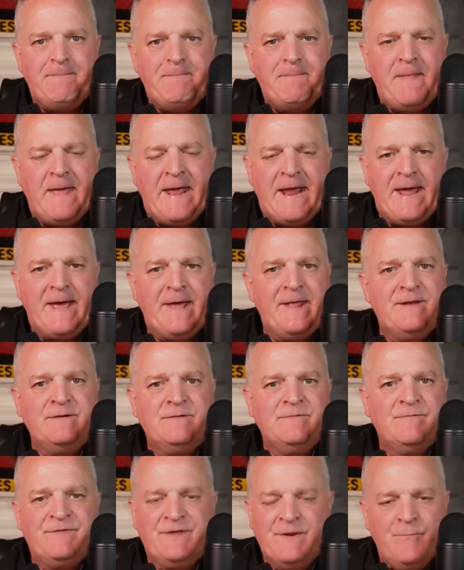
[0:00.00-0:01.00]
And
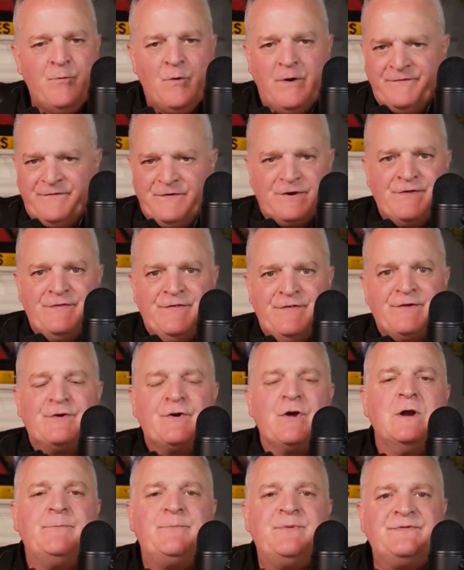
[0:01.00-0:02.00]
then what? They're going
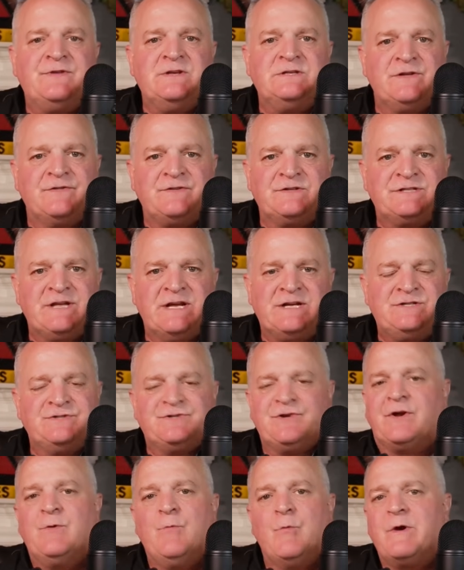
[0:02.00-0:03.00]
to put these other sanctions
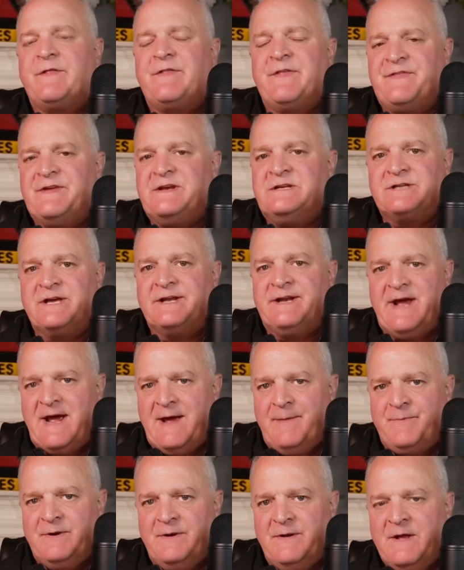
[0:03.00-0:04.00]
on. And what do they think is going to
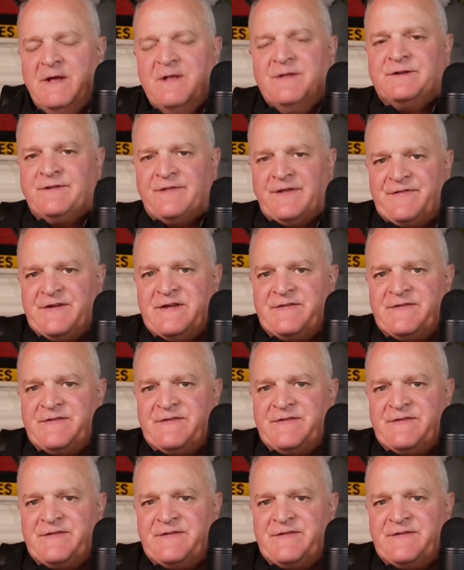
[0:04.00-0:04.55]
happen? Do they think